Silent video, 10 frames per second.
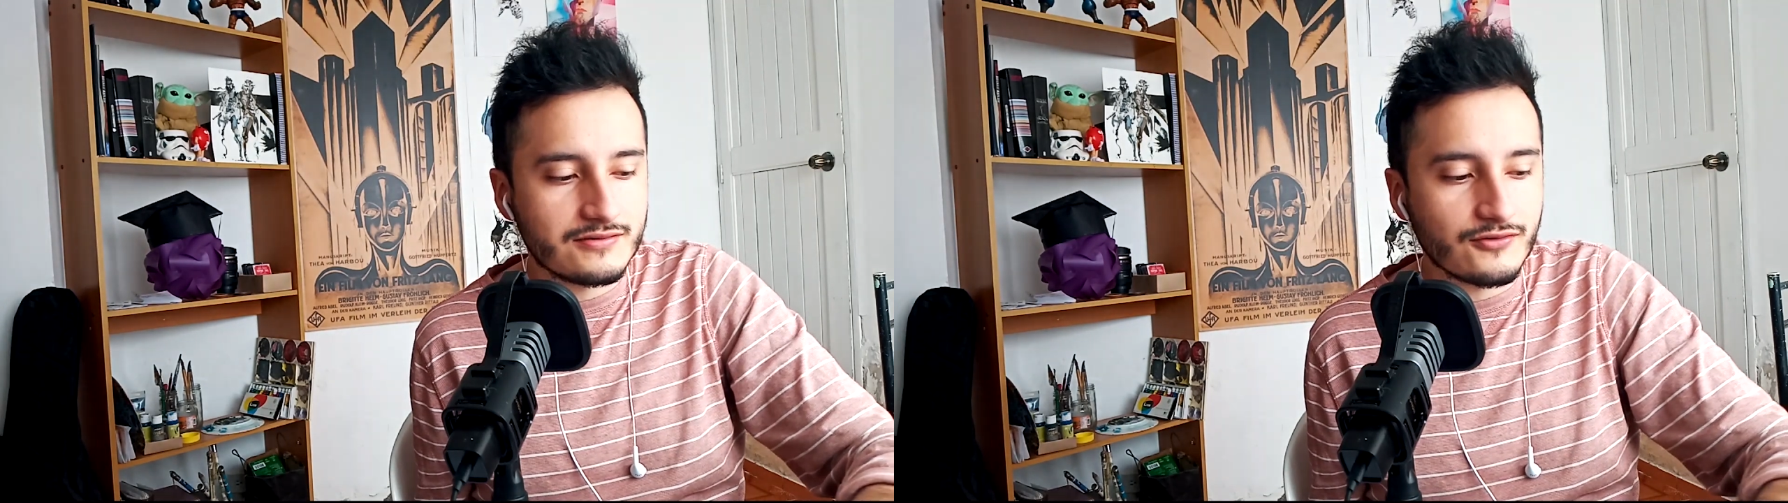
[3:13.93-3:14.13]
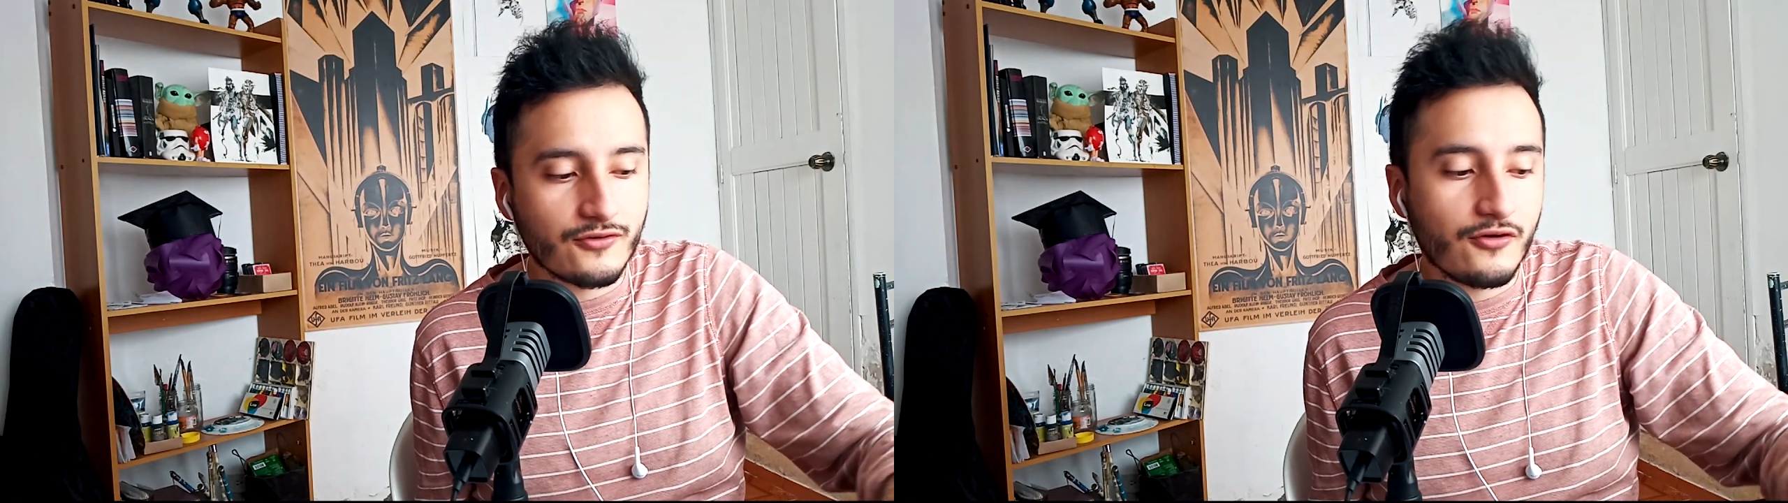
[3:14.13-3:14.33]

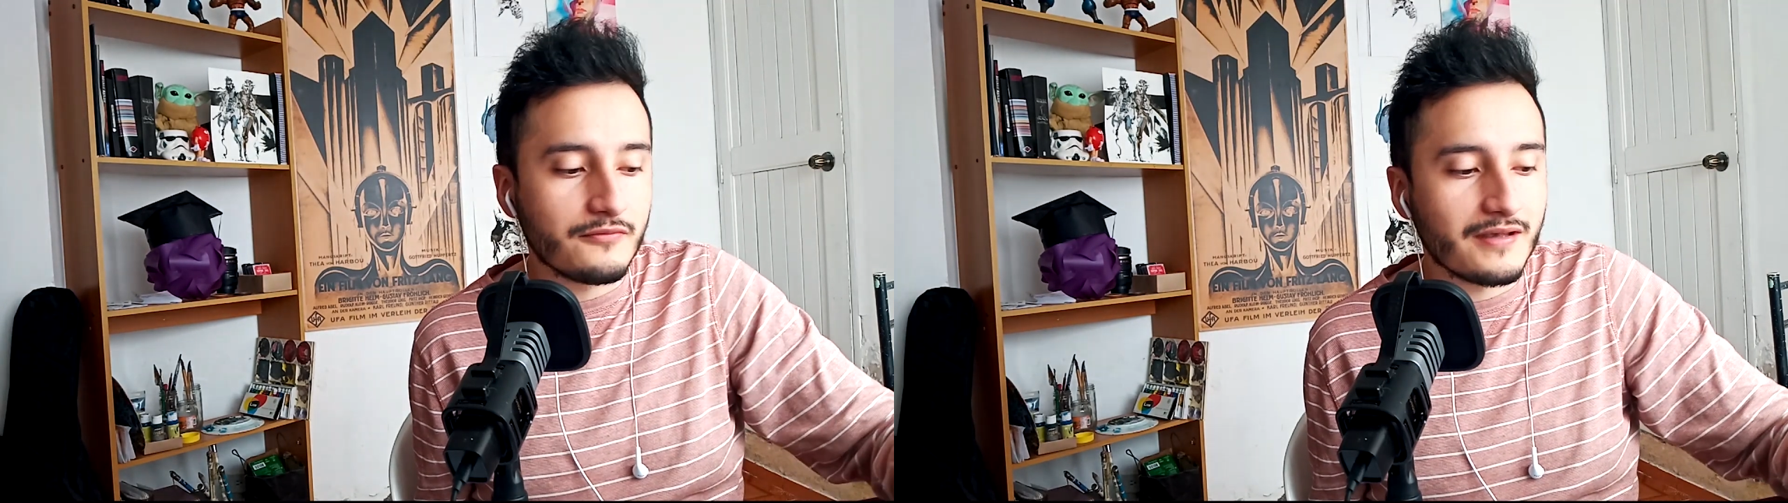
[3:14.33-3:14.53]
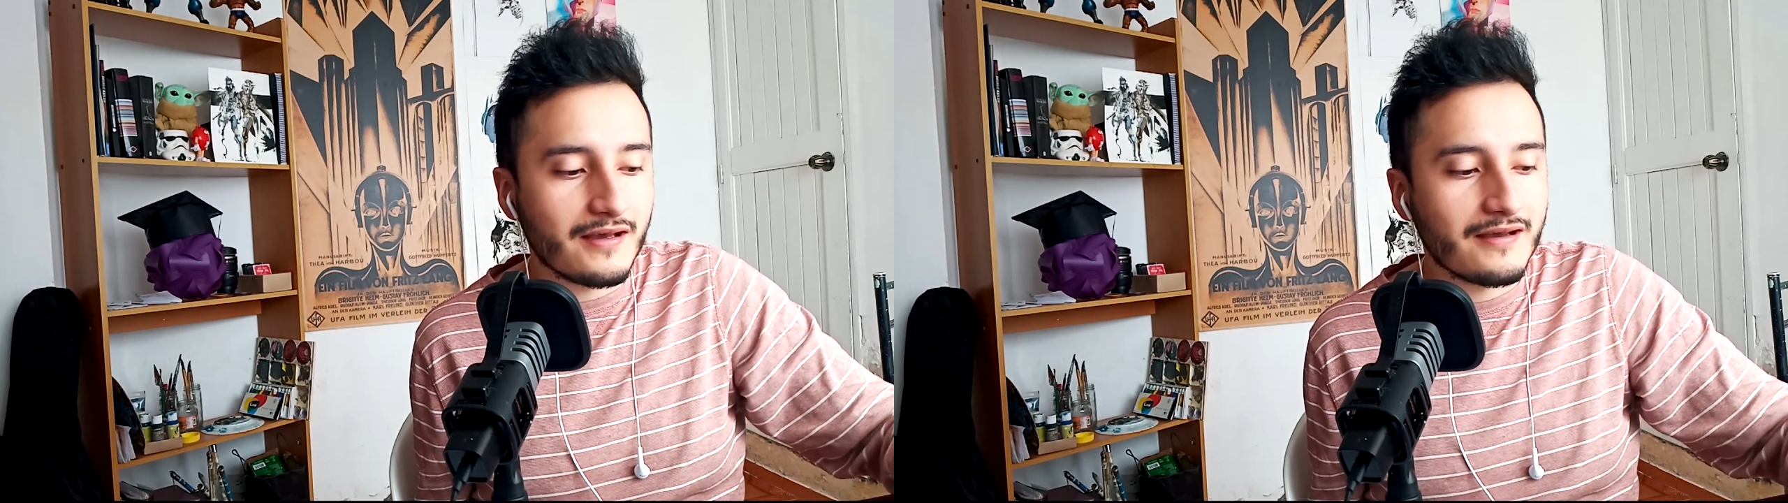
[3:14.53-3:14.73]

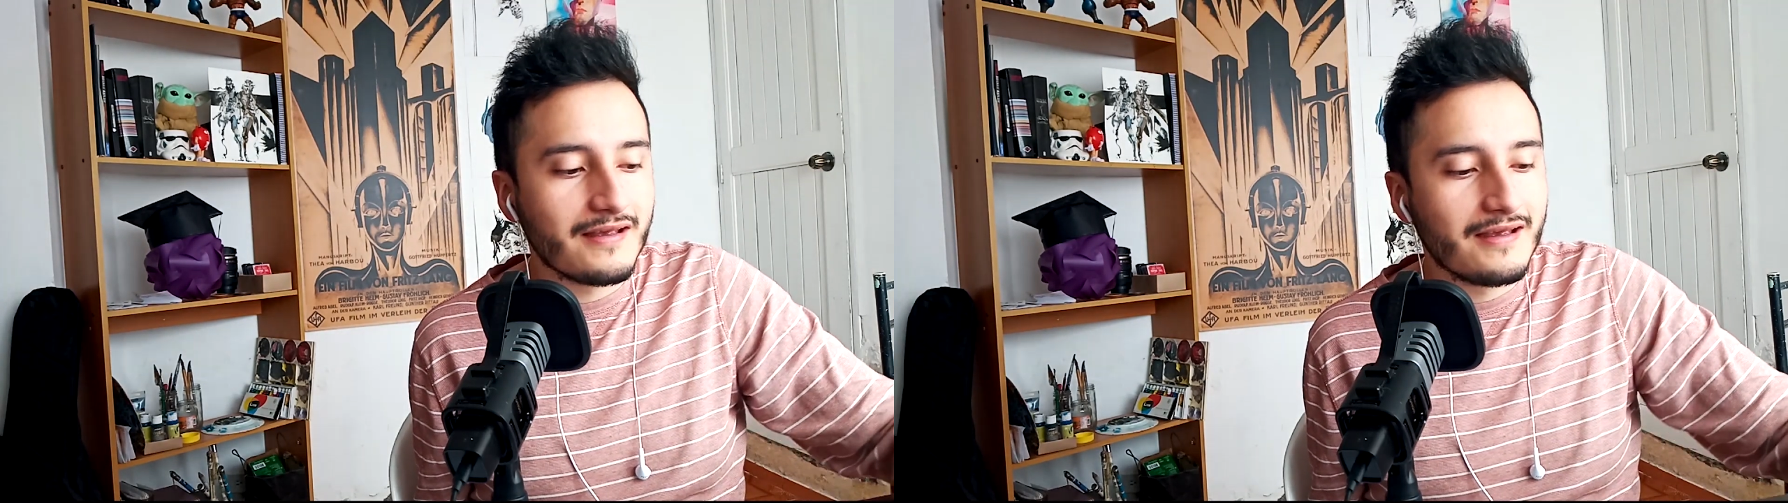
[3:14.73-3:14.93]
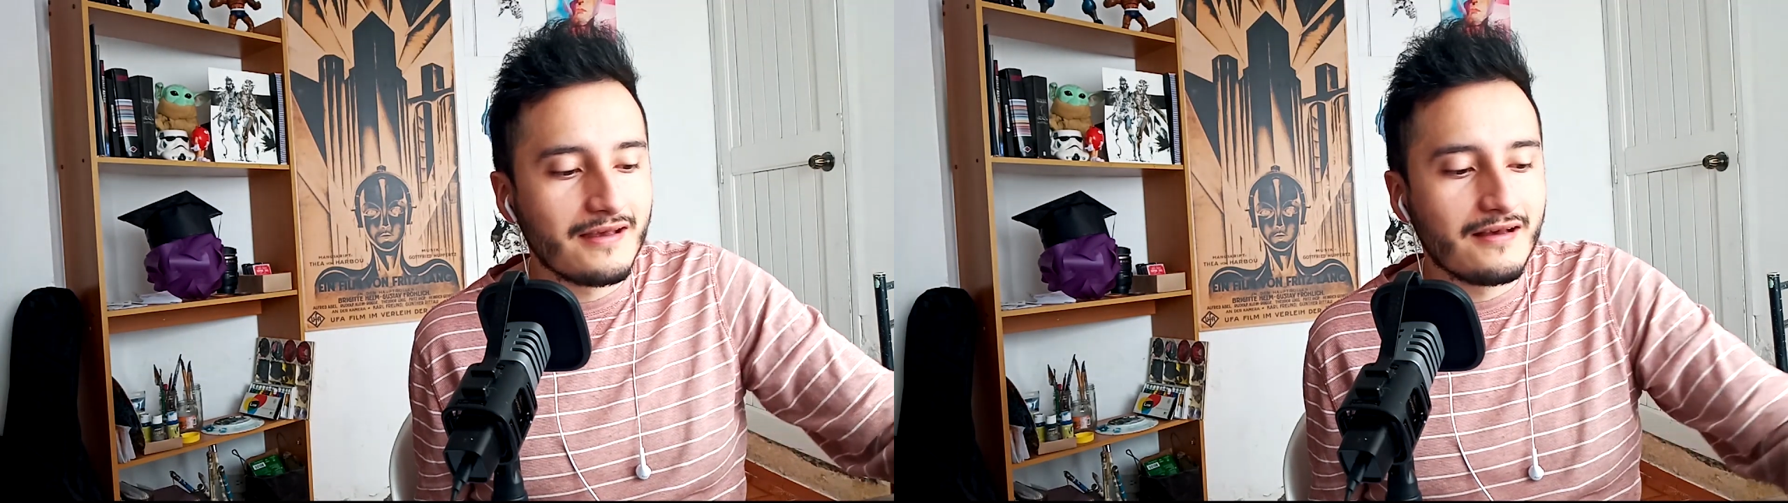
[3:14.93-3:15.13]

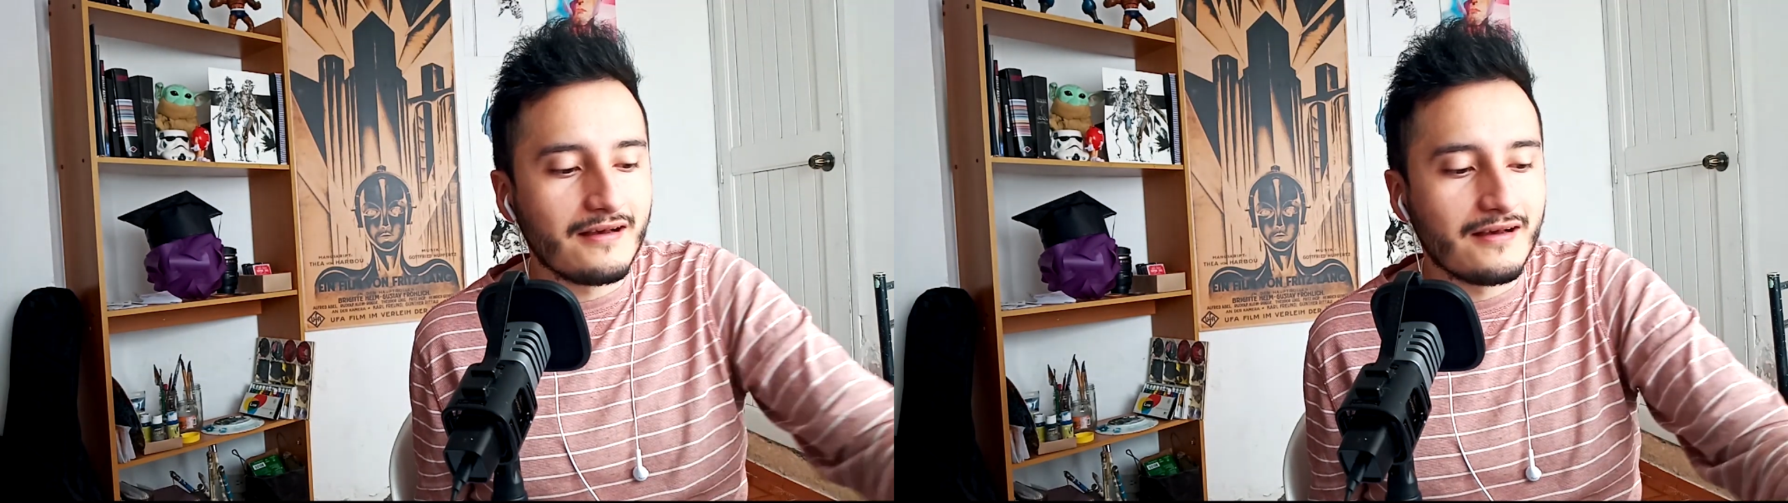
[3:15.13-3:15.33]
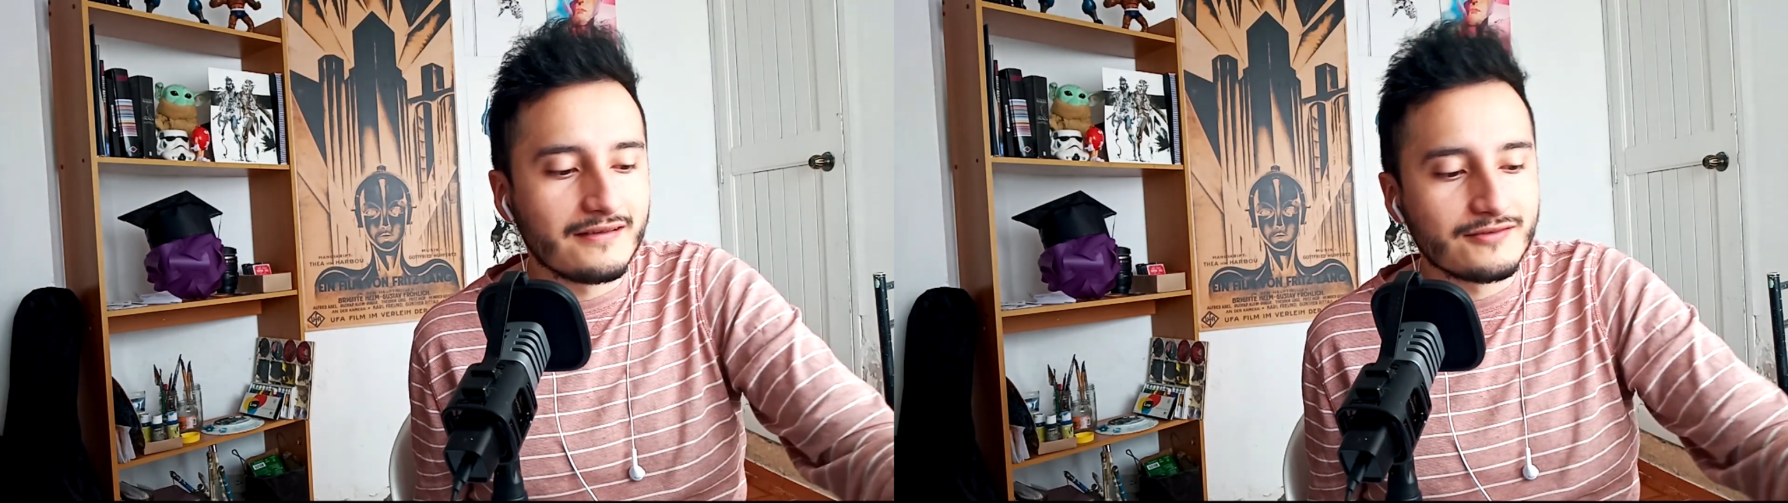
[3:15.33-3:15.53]

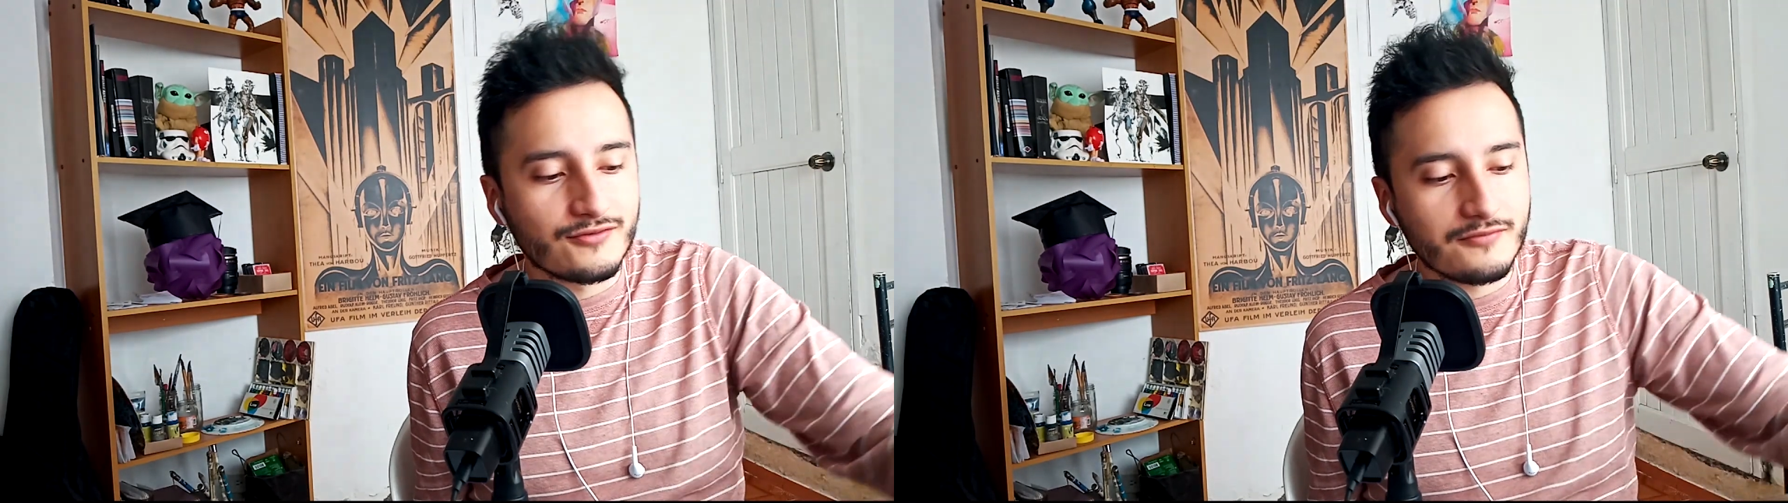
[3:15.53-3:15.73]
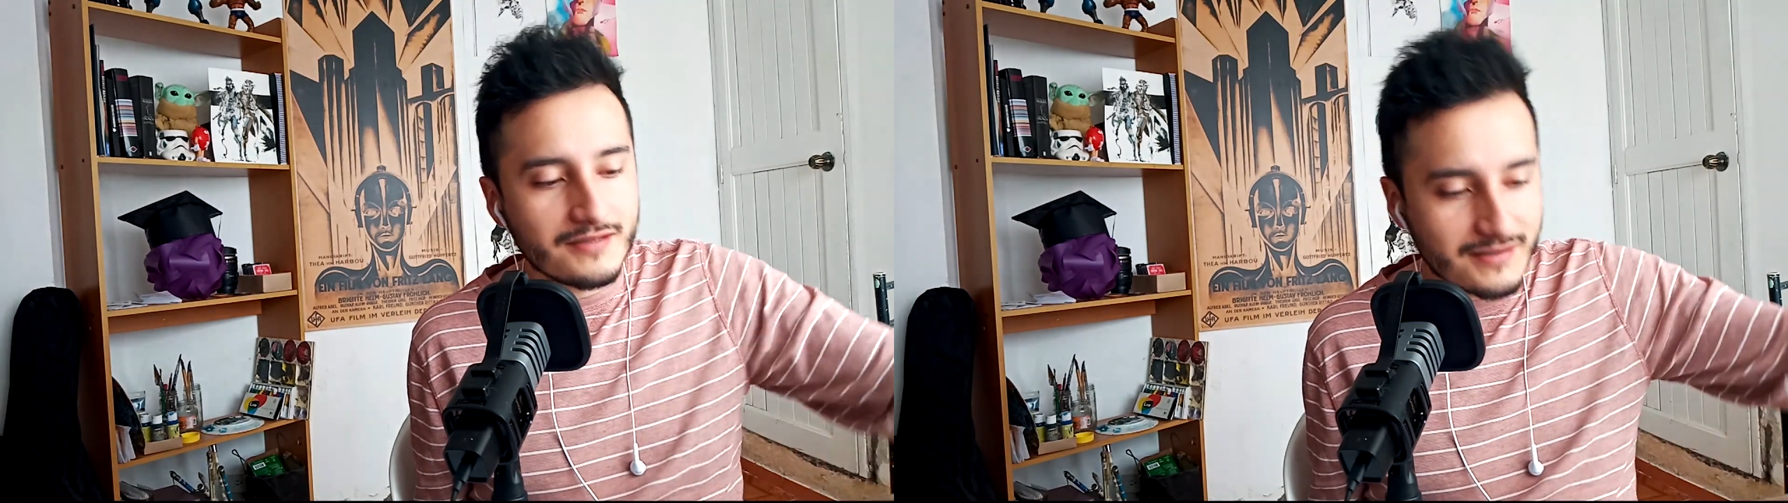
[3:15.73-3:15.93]
Sokovia